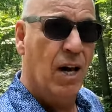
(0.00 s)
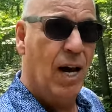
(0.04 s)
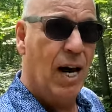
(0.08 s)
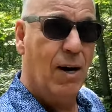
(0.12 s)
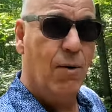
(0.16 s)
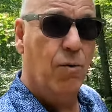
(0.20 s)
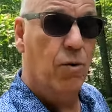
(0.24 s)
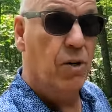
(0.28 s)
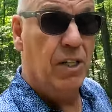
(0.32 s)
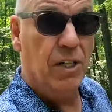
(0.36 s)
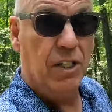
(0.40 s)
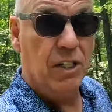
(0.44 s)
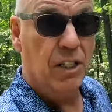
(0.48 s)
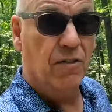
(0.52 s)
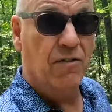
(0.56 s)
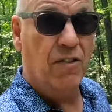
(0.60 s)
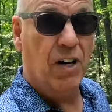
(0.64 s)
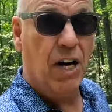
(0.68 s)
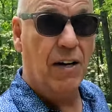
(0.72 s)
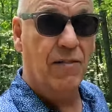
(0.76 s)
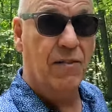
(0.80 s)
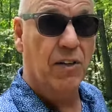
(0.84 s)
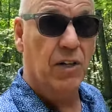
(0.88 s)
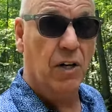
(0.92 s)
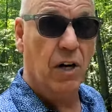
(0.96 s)
I wouldn't have
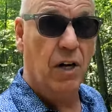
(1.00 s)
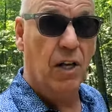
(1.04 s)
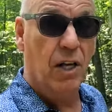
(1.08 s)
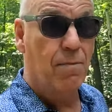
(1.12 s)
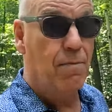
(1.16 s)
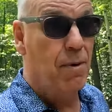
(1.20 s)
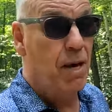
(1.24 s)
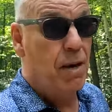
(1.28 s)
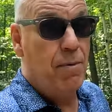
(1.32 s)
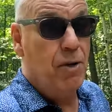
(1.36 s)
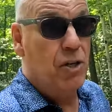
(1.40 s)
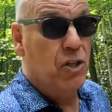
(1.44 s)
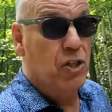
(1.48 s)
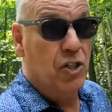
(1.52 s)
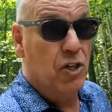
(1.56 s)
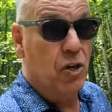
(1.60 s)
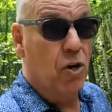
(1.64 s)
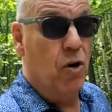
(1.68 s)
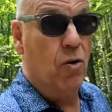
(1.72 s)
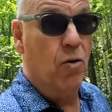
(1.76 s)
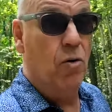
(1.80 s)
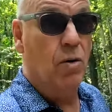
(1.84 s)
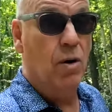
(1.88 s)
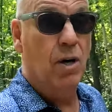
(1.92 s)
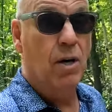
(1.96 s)
survived it all. It may be
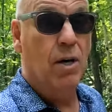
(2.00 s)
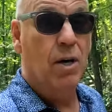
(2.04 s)
so.